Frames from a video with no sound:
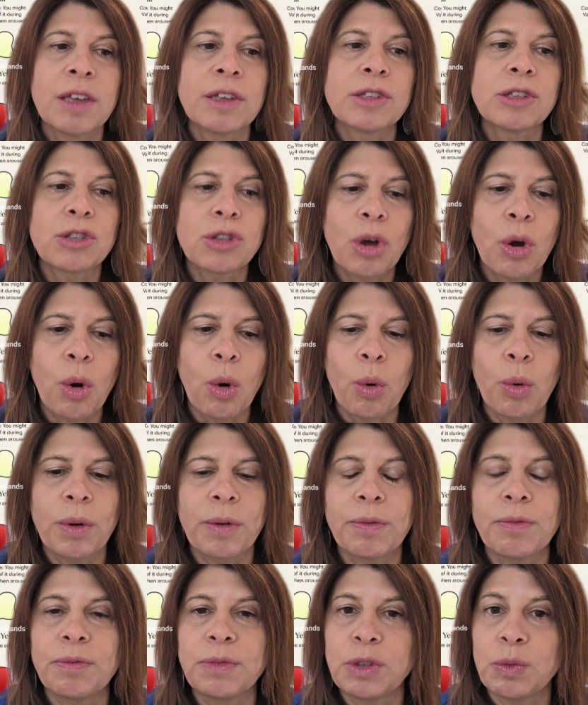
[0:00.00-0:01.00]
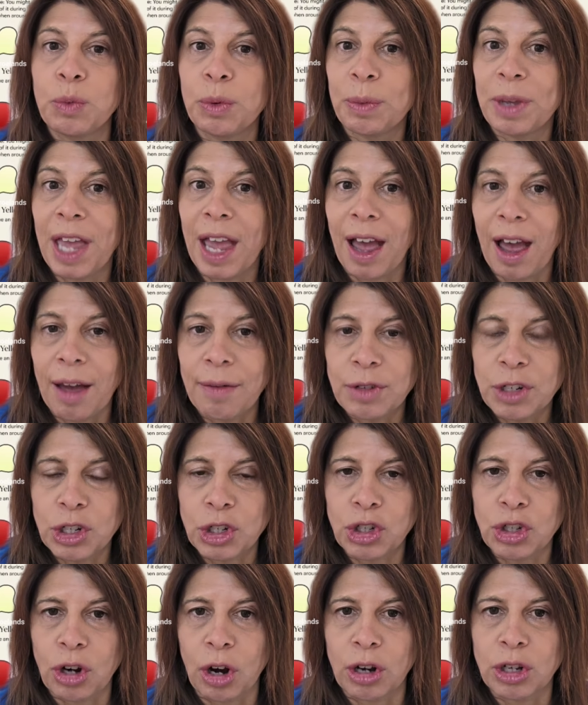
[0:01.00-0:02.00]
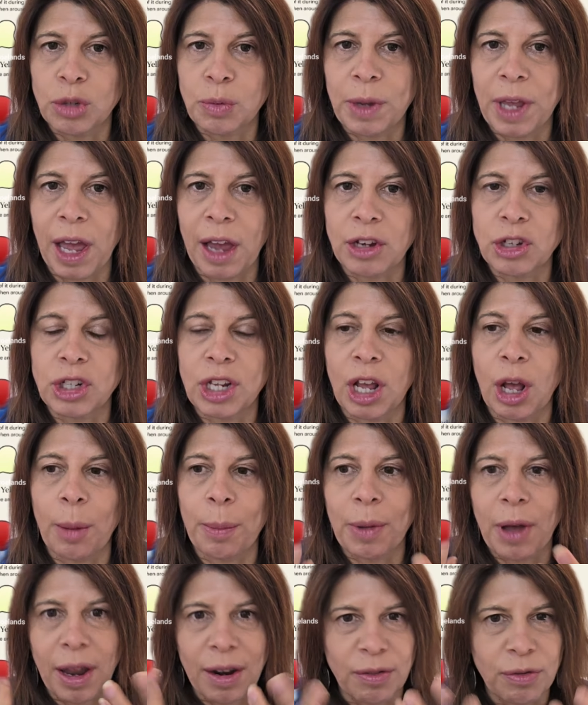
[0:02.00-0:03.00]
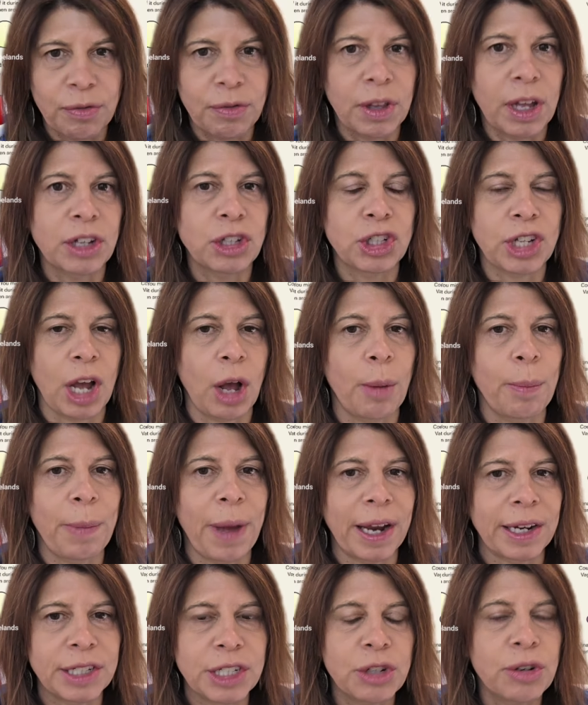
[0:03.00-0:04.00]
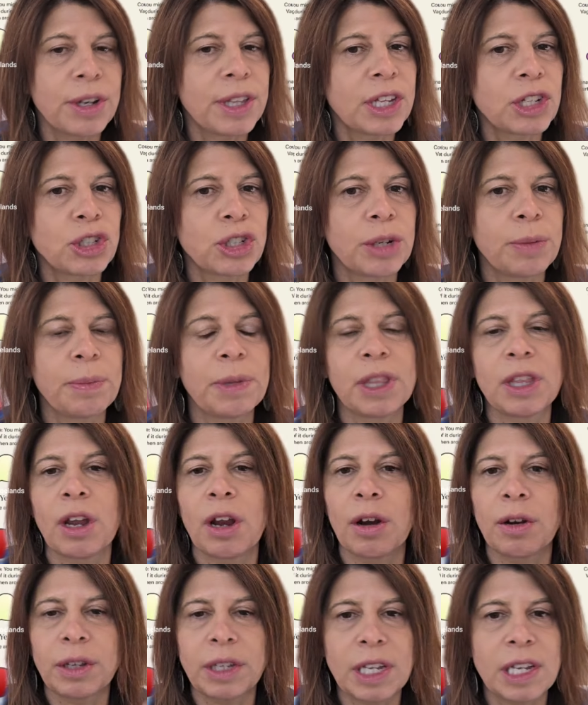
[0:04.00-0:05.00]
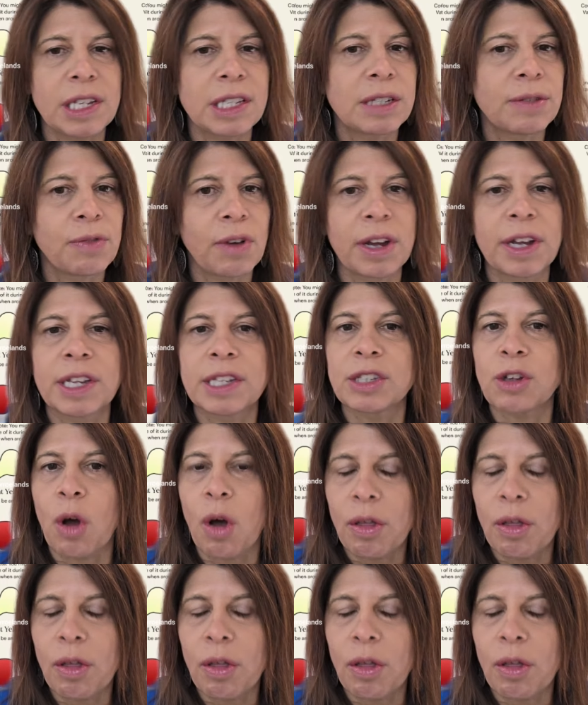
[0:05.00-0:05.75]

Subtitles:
So when we have discharge, we actually help kind of flush out bacteria that shouldn't be there, yeast, fungus,